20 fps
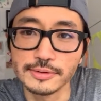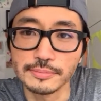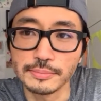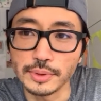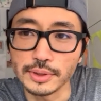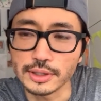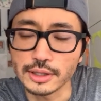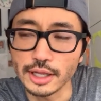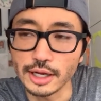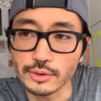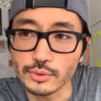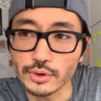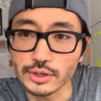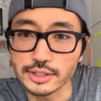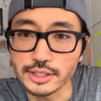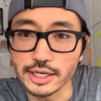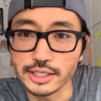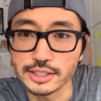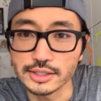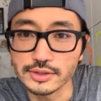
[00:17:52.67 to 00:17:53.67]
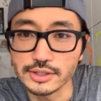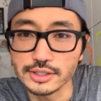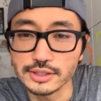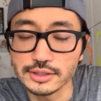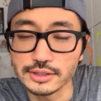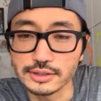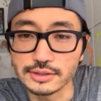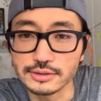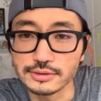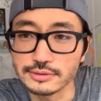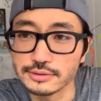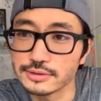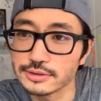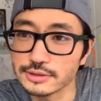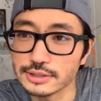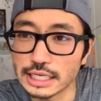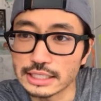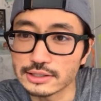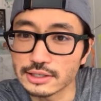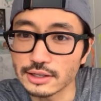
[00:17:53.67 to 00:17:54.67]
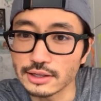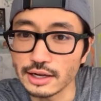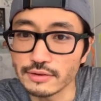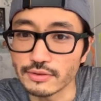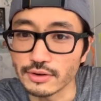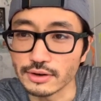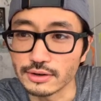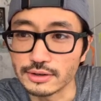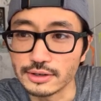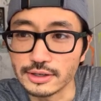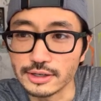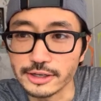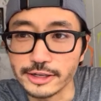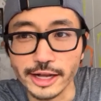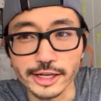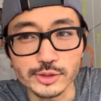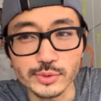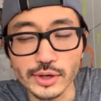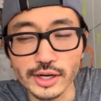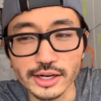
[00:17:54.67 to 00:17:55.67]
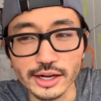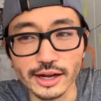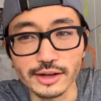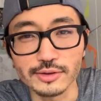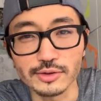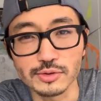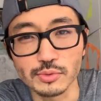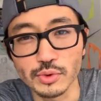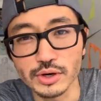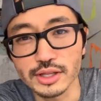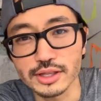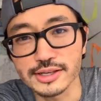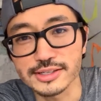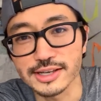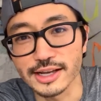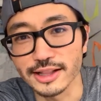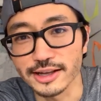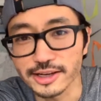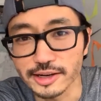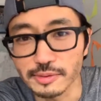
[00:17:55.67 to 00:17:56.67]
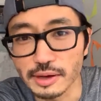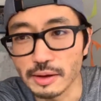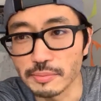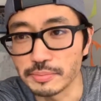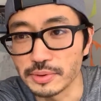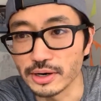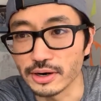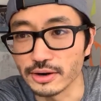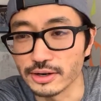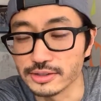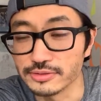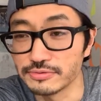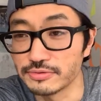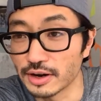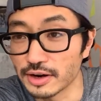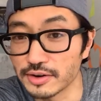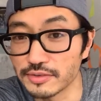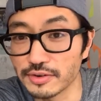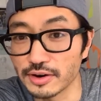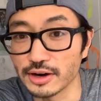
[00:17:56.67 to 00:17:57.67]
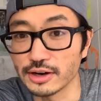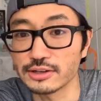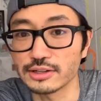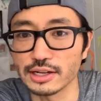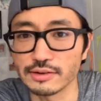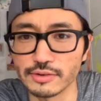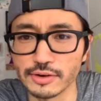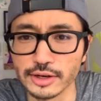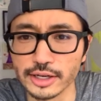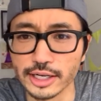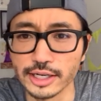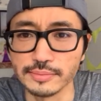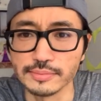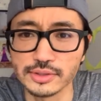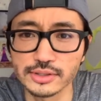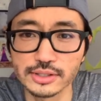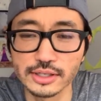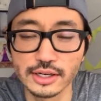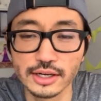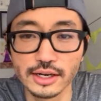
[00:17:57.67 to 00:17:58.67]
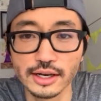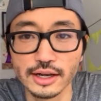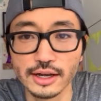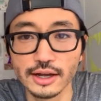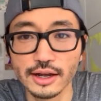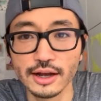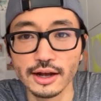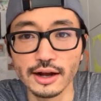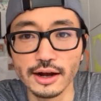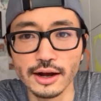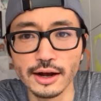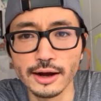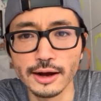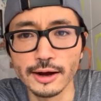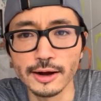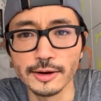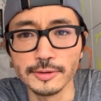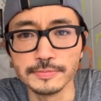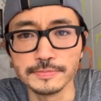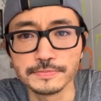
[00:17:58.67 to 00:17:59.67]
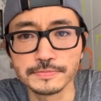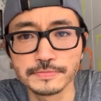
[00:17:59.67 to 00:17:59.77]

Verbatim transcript: but clockwork tangerine. That's clever. That's why one of the things I like about beer is very, very clever names. Yeah,